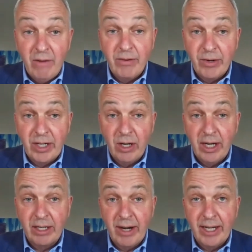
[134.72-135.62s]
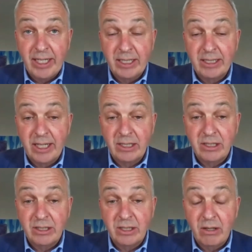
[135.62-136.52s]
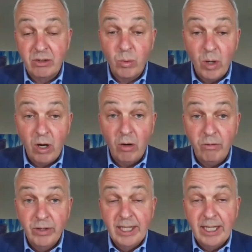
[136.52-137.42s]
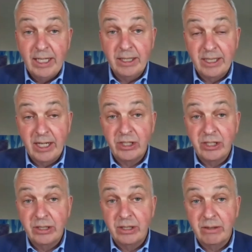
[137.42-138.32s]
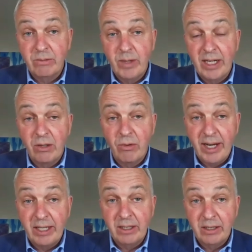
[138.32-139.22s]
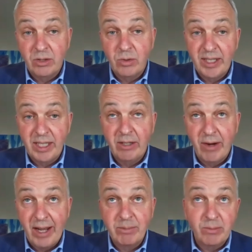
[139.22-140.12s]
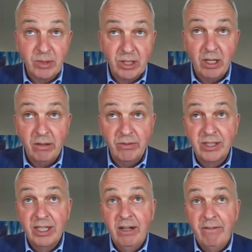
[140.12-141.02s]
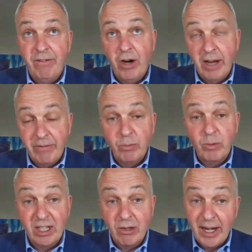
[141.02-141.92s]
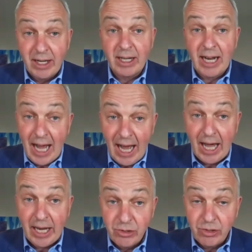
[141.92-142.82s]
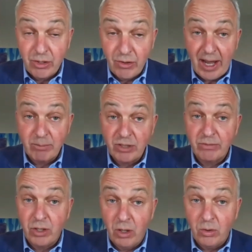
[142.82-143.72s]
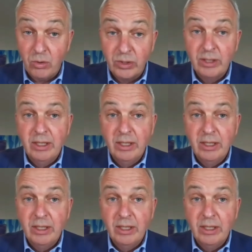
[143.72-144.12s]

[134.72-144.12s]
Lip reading: very high grade intersections. 12 intersections that went greater than 20 grams themselves, 5 that went greater than 100 grams of gold